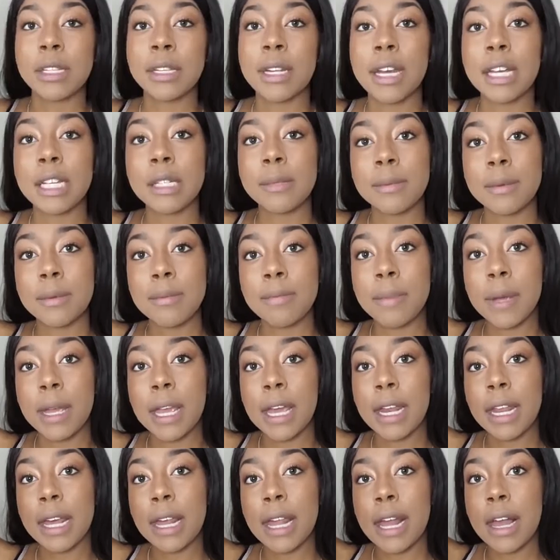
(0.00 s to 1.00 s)
So next
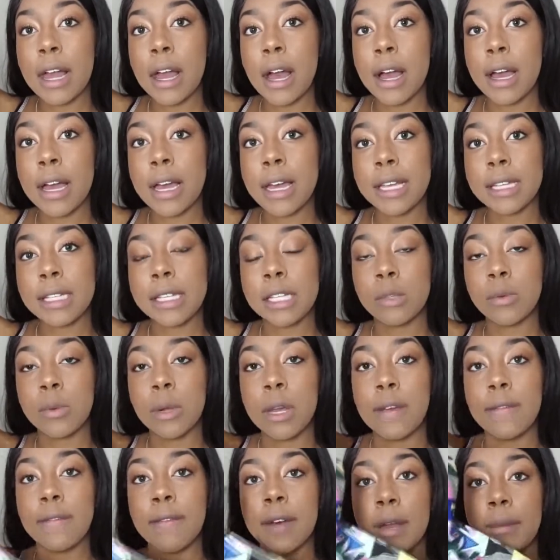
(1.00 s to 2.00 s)
bikini that I got is this
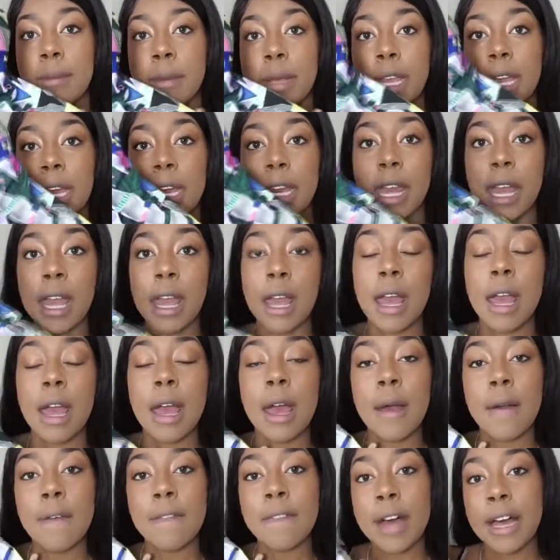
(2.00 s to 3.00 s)
really fun bikini.
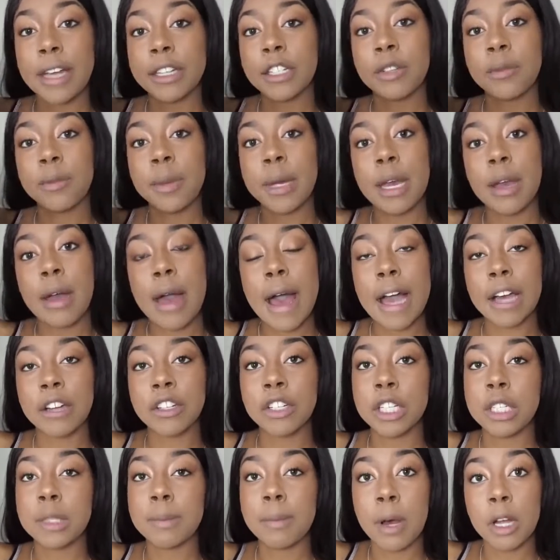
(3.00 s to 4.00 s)
Fashion Mia
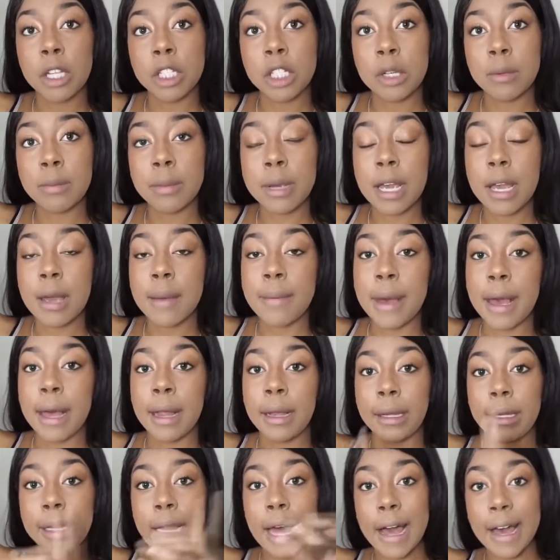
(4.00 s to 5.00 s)
actually sponsored me in my
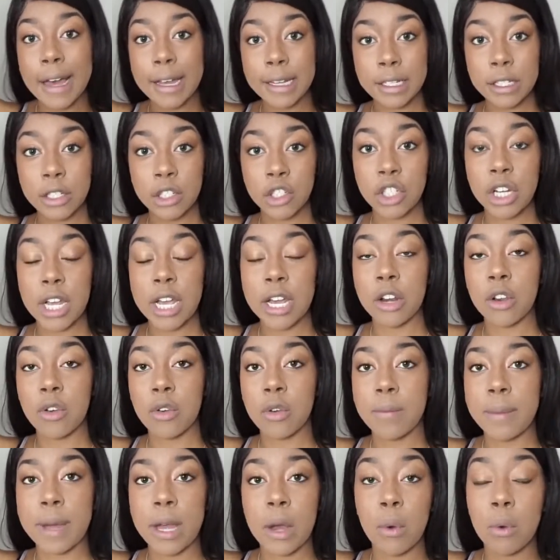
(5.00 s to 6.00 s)
last
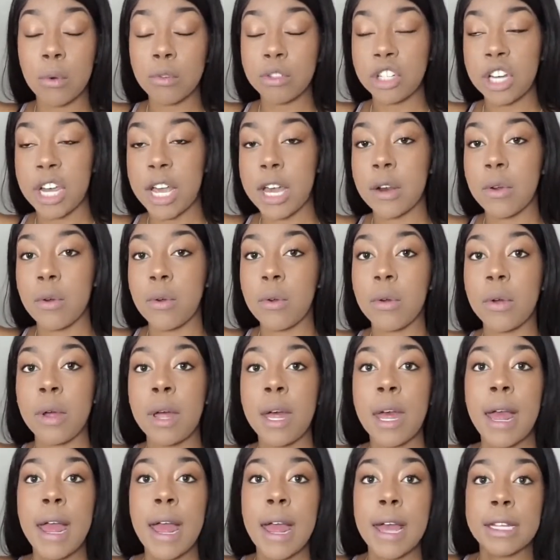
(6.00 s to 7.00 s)
channel, my old
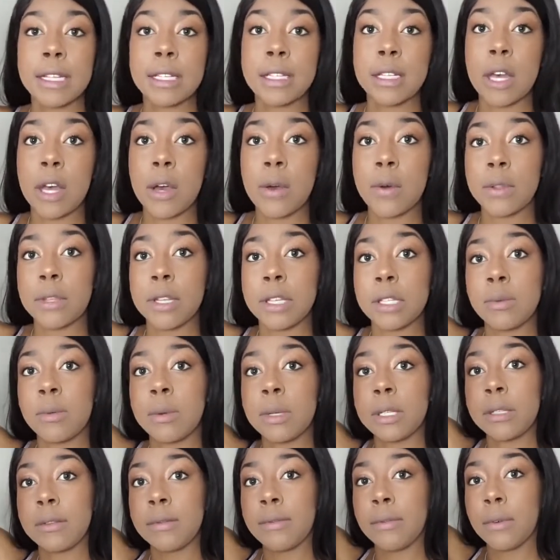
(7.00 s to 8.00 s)
channel, so this
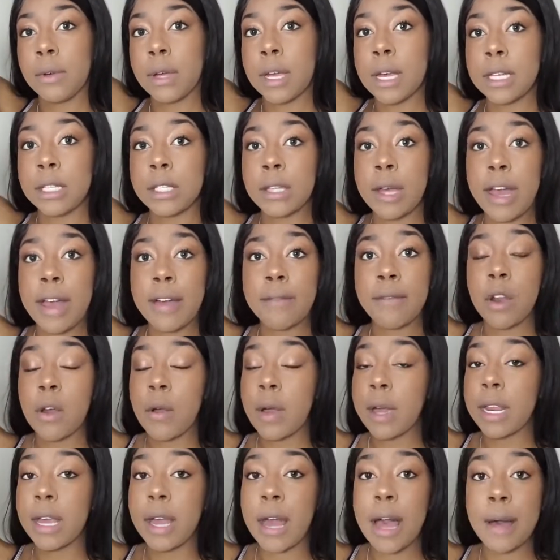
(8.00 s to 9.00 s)
was free, so I have
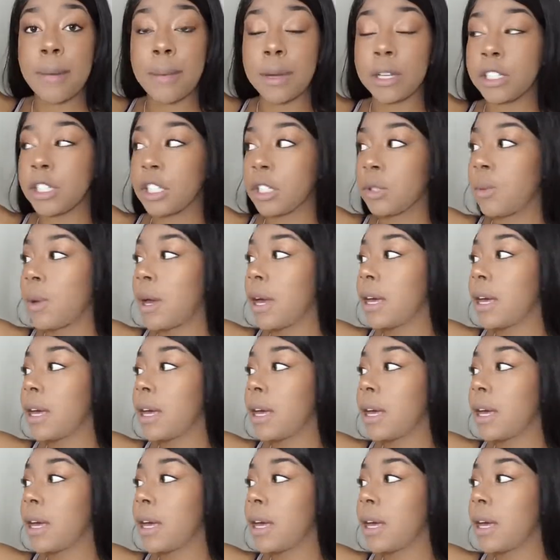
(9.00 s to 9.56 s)
no idea how much this